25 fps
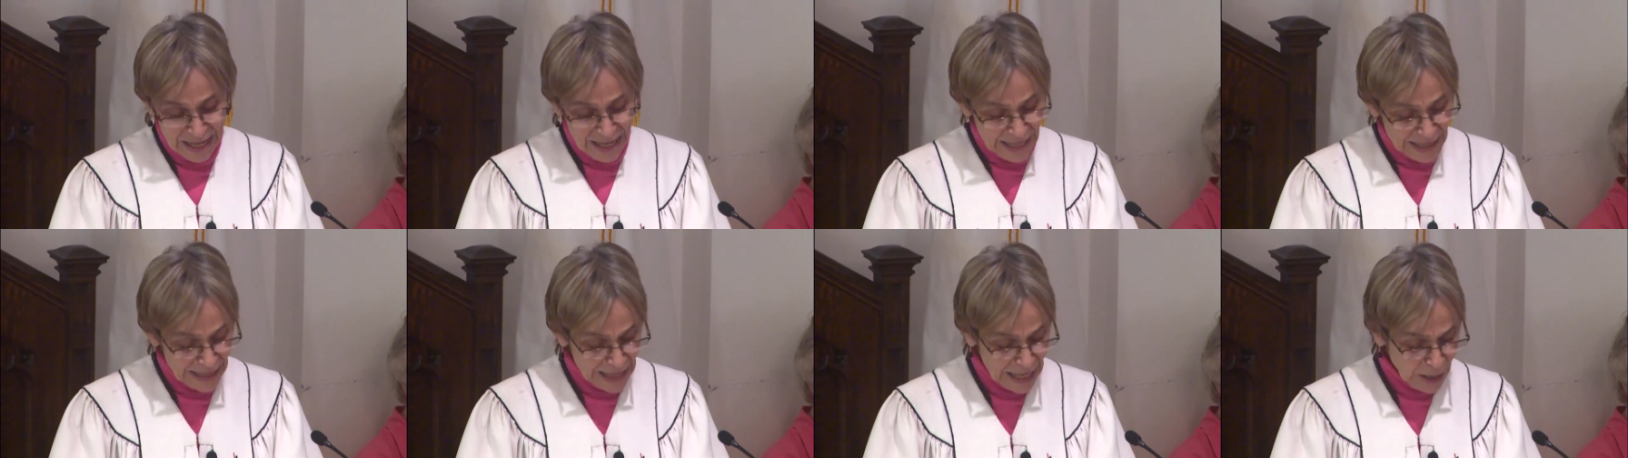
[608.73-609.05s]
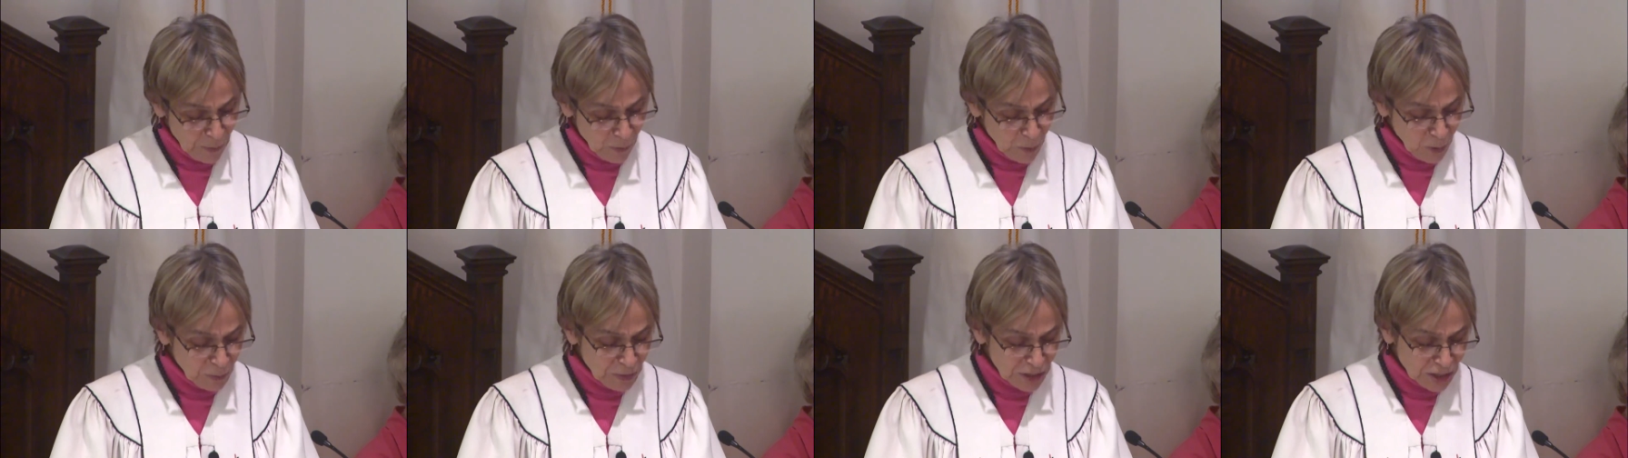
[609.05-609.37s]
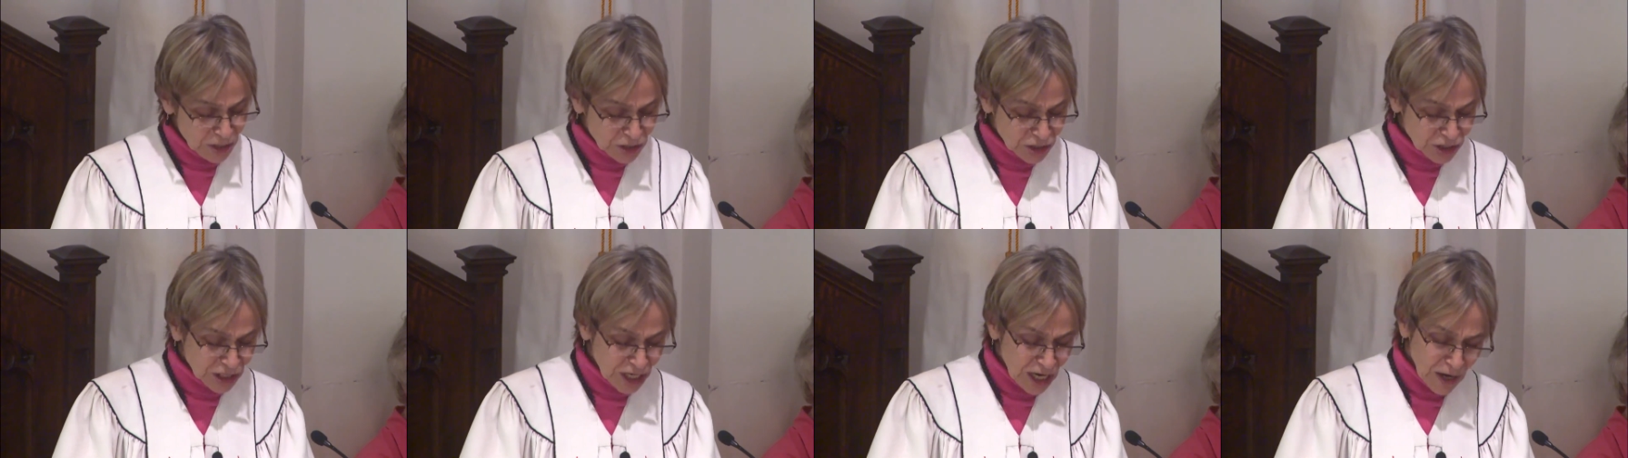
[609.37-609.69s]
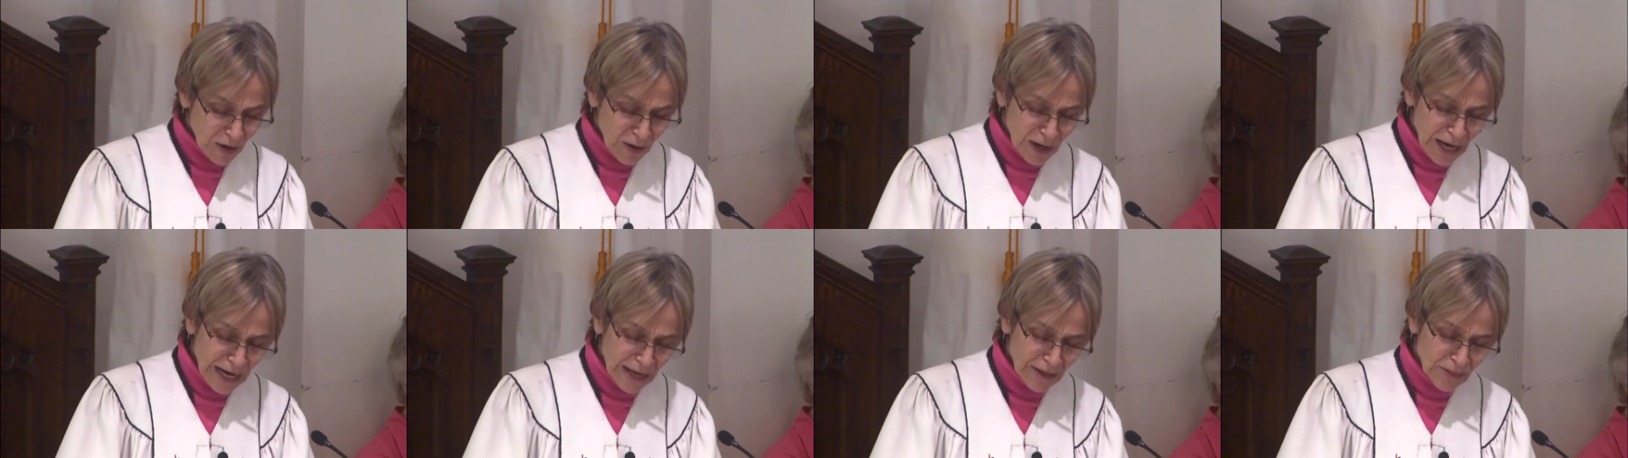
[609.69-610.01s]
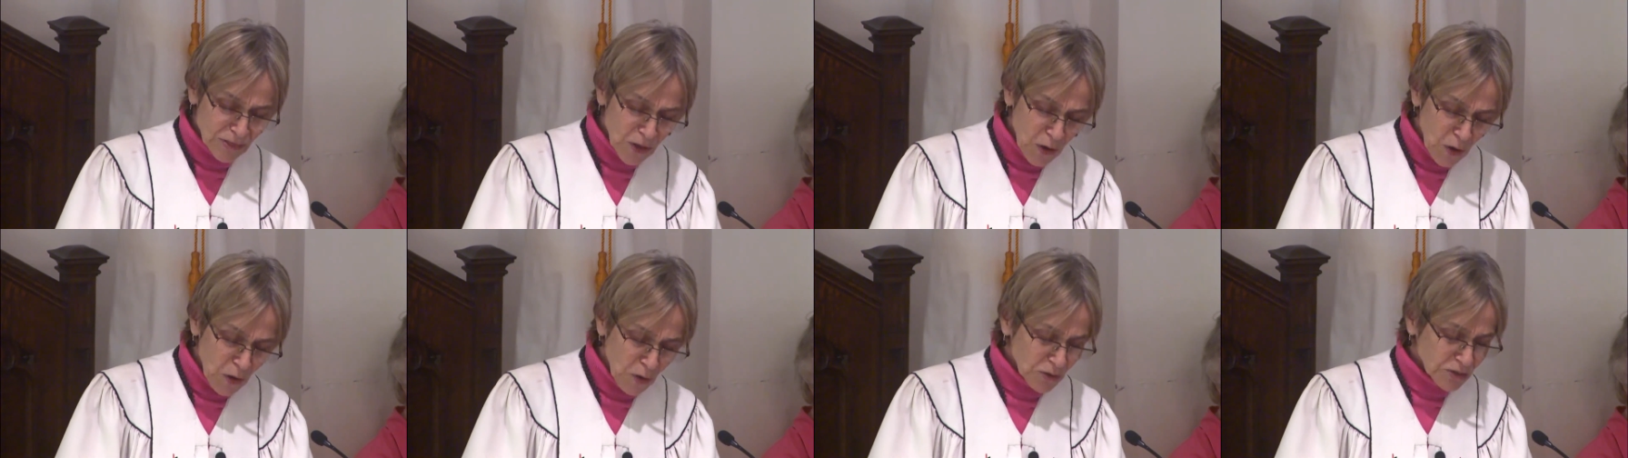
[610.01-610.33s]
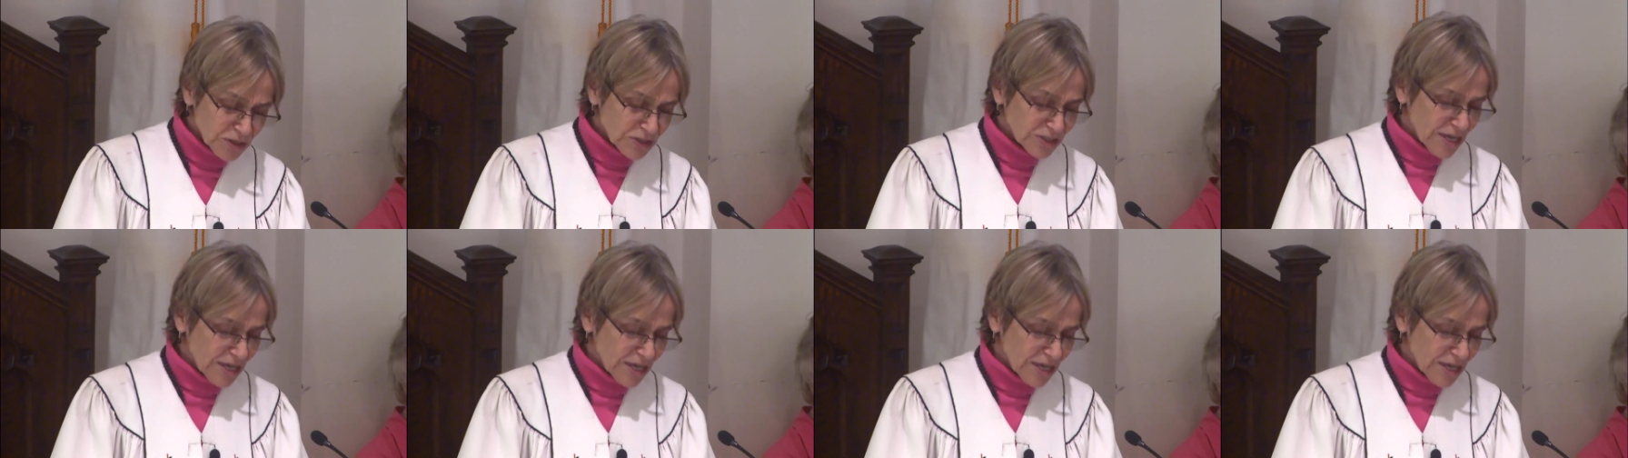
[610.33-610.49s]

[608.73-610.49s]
They will be sharing those